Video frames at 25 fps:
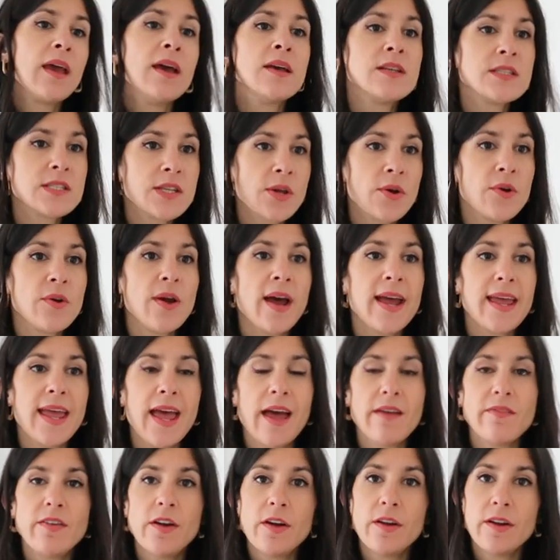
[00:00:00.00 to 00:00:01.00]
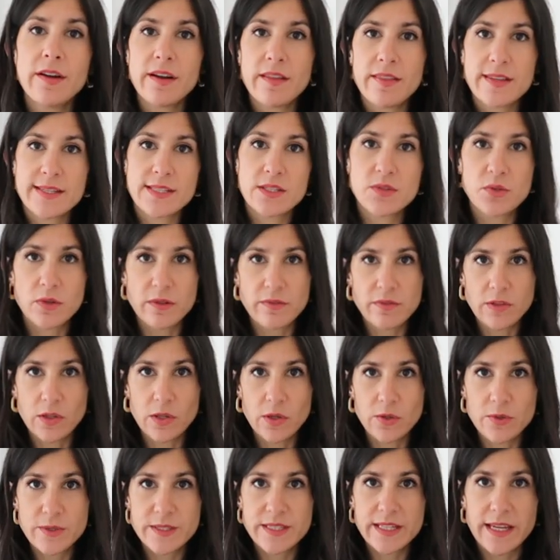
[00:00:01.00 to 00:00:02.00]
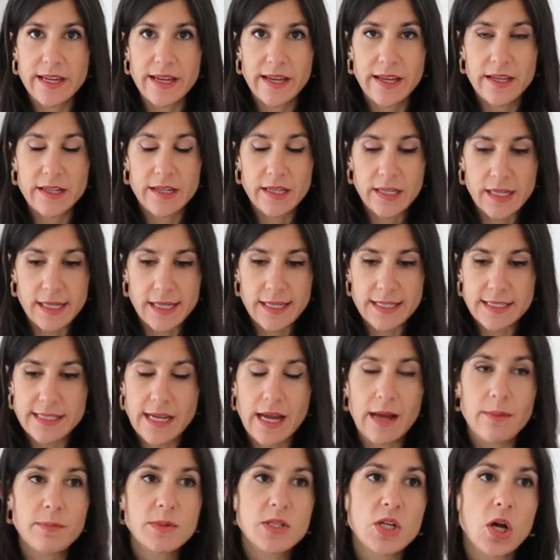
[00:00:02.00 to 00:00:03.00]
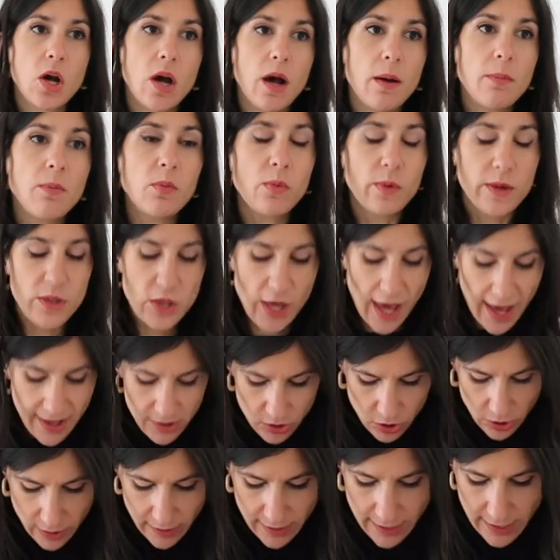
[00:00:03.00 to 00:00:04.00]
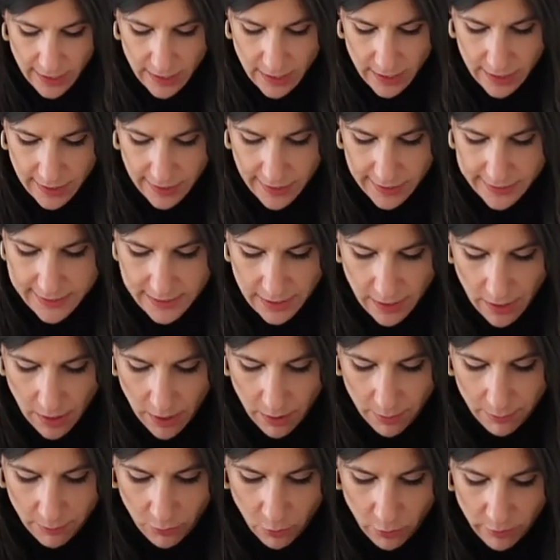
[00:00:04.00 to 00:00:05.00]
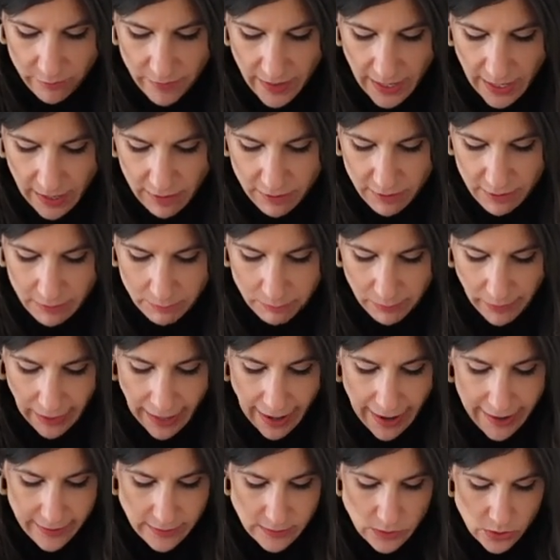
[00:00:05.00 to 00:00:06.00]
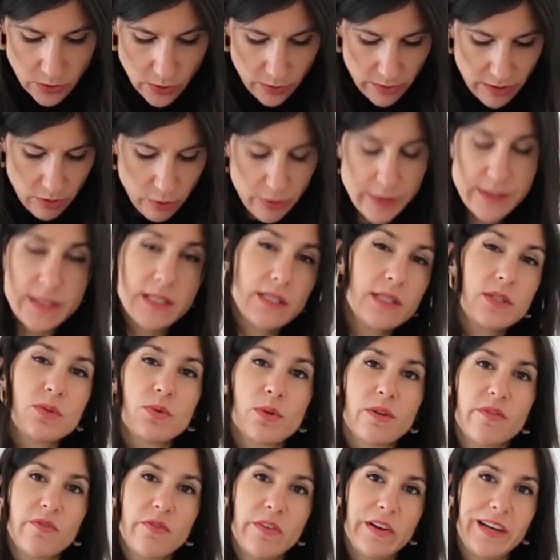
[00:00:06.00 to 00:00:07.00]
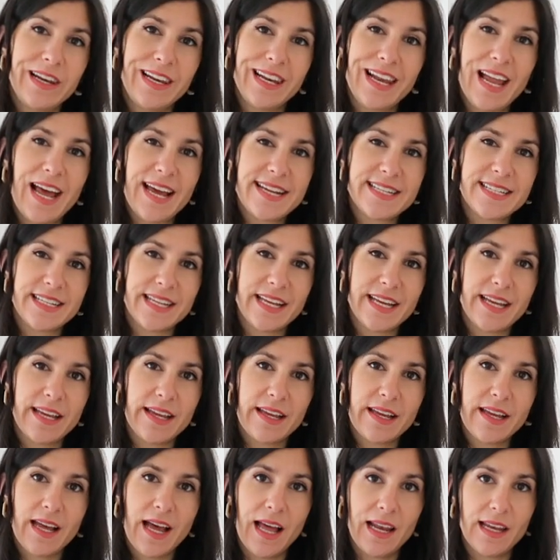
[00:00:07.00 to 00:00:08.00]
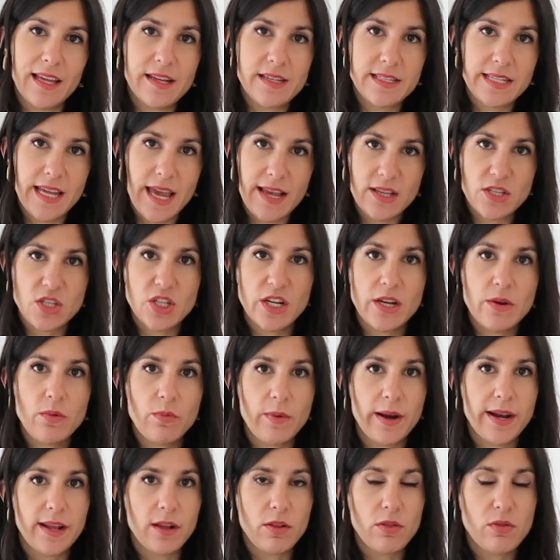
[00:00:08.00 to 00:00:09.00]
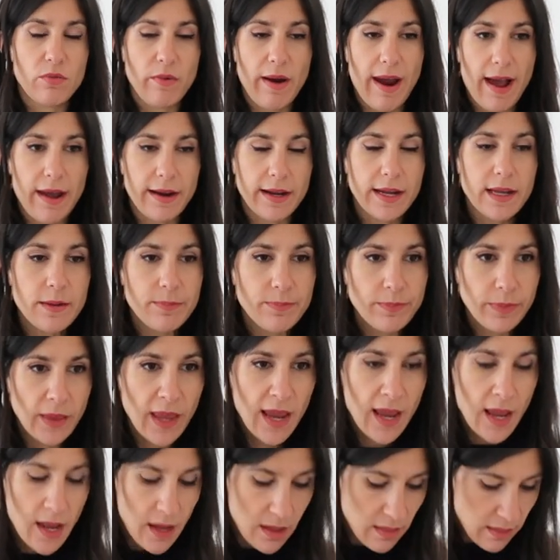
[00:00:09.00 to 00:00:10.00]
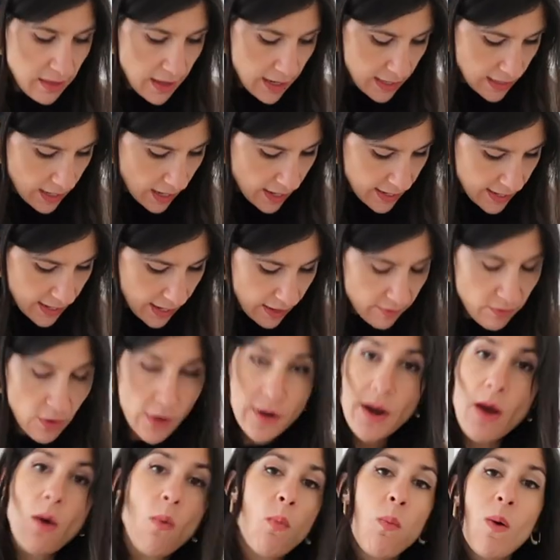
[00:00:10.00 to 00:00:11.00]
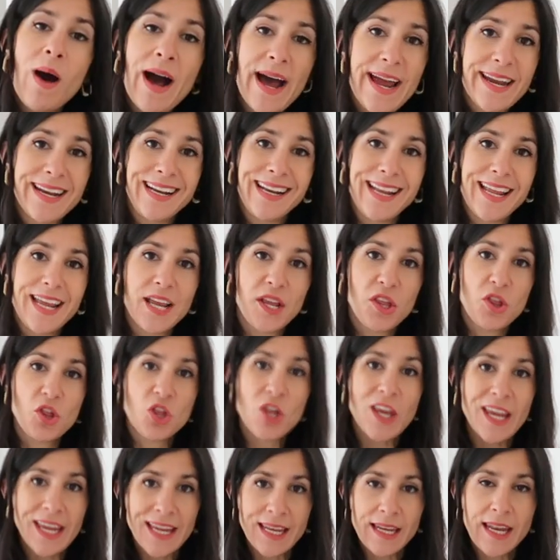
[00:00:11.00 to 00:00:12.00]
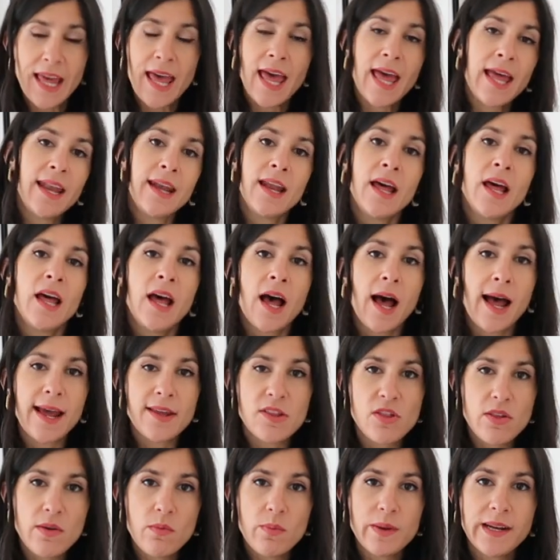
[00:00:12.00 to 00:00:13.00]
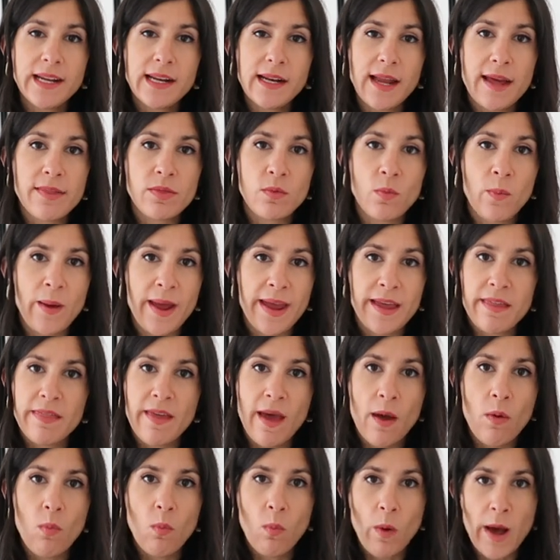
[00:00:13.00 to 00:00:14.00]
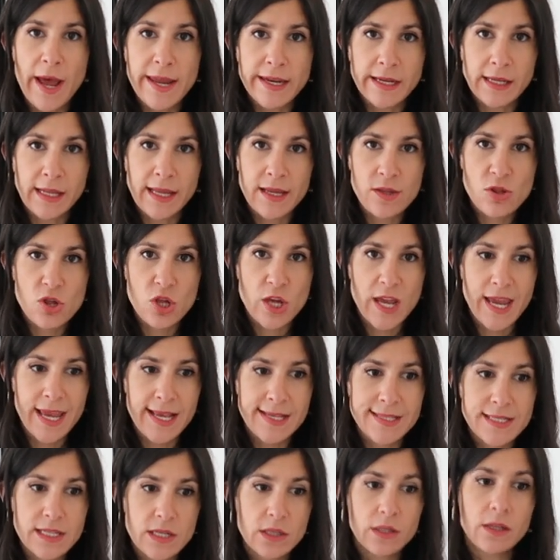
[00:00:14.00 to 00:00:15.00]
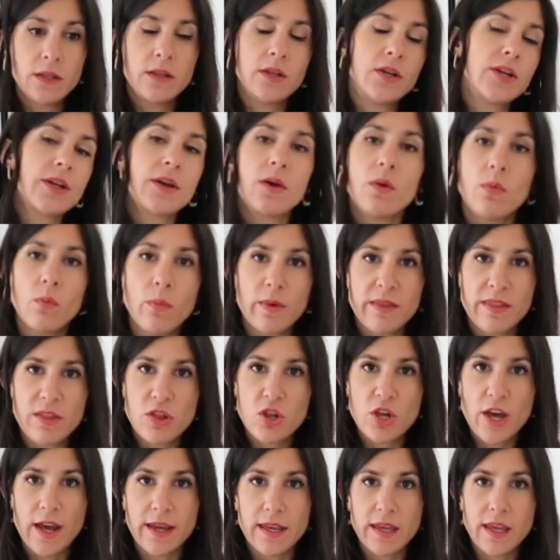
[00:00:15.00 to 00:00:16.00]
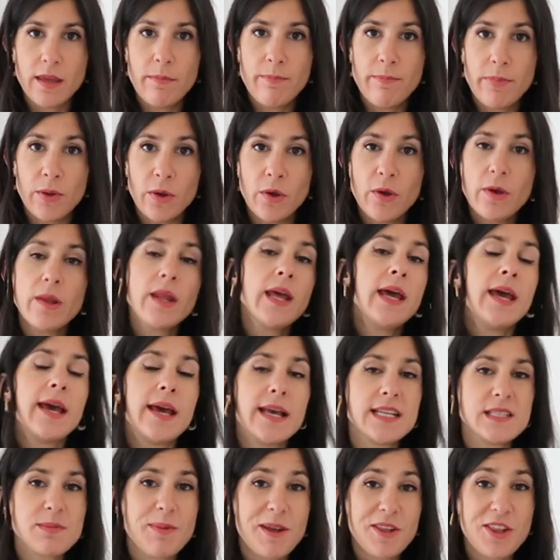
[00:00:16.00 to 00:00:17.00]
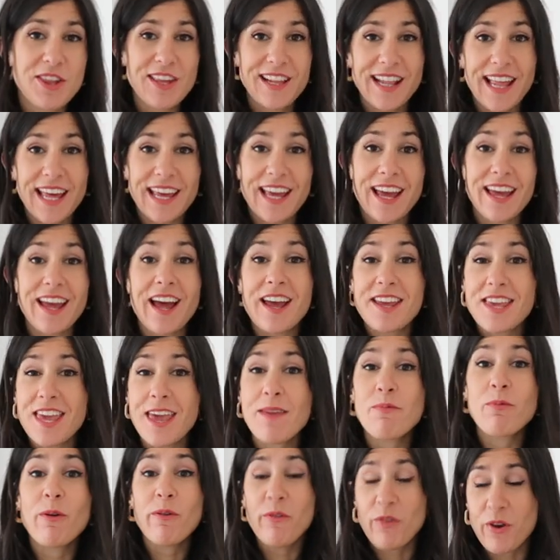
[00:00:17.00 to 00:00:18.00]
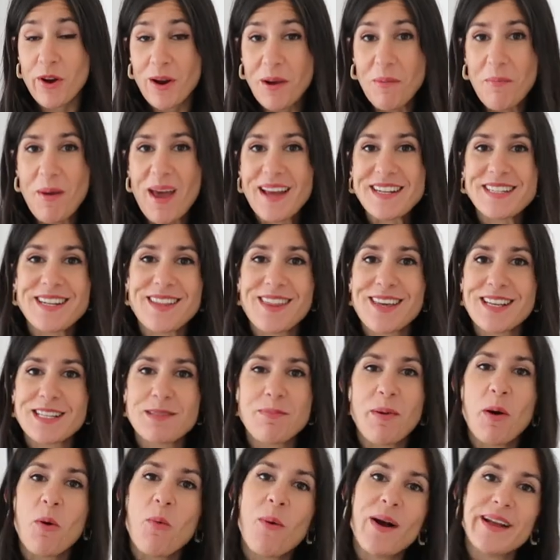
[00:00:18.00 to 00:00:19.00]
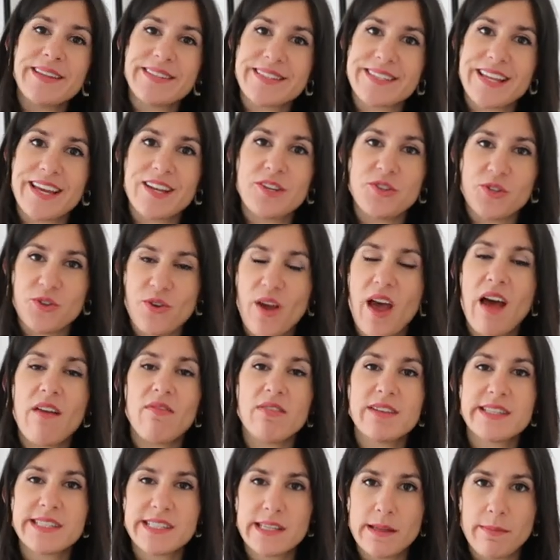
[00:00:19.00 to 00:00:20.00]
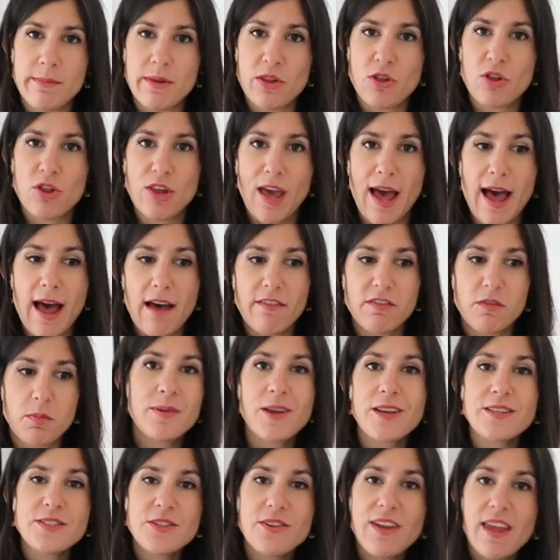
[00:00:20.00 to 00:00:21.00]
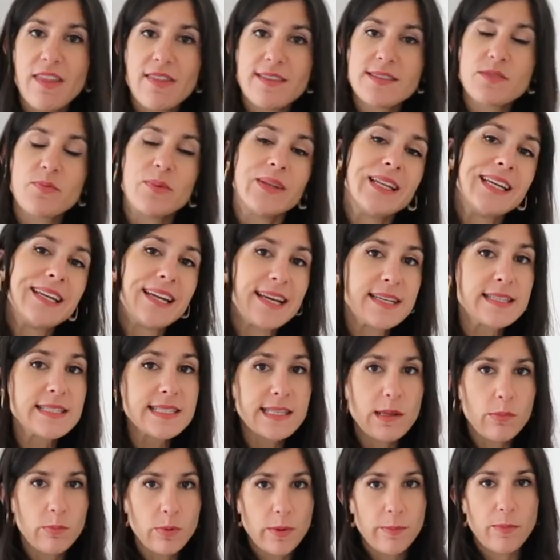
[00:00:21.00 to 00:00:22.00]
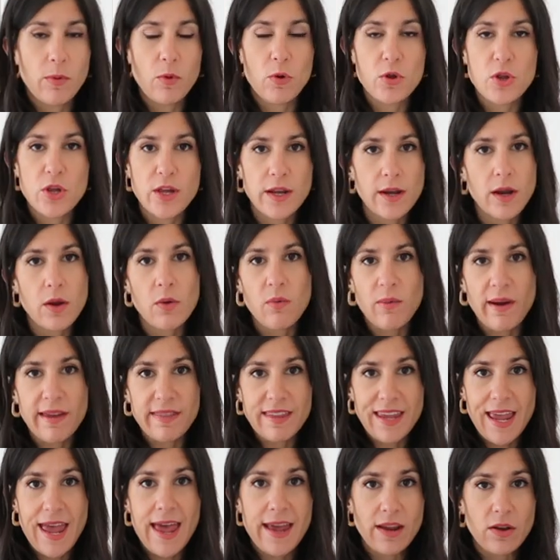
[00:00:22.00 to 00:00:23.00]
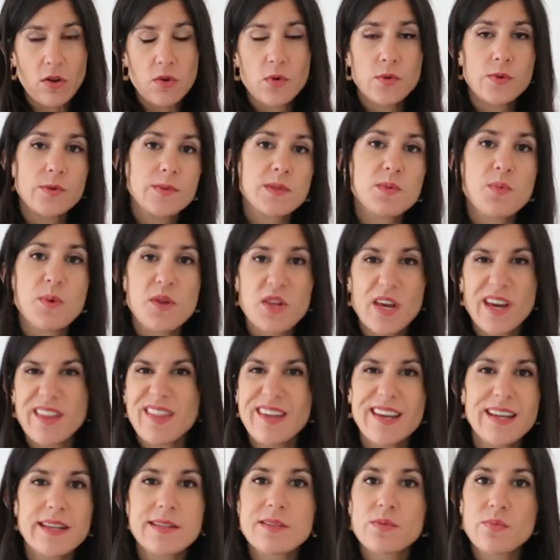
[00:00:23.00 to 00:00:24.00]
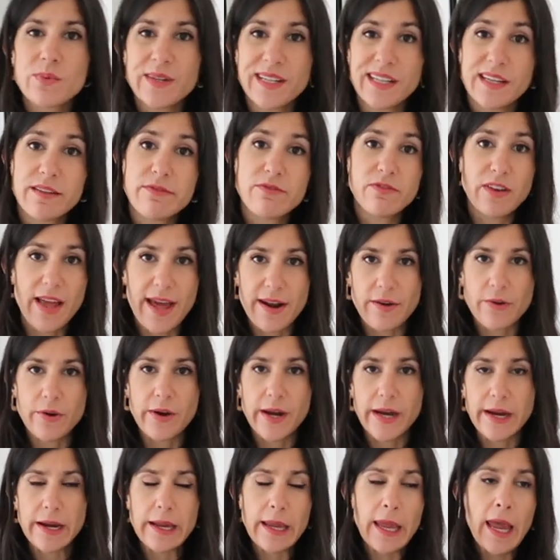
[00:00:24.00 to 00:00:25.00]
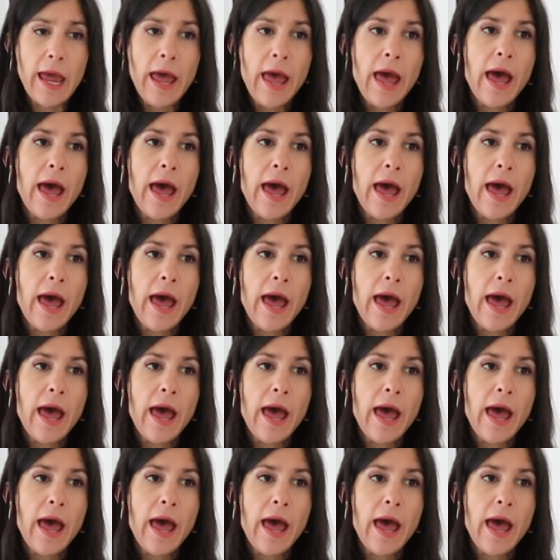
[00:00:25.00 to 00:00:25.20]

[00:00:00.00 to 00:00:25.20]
So I have on this sort of looser knit up top, which actually is more of a heathered black. So there is a sort of lighter colored texture running throughout it. Then I have on a wide leg jean, and I actually really like the way that wider leg jeans look with a chunky boot, especially, like, I keep referring back to this, but ones that do have a slimmer shaft, because you get this really nice slim proportion around the ankles, which I think is really flattering.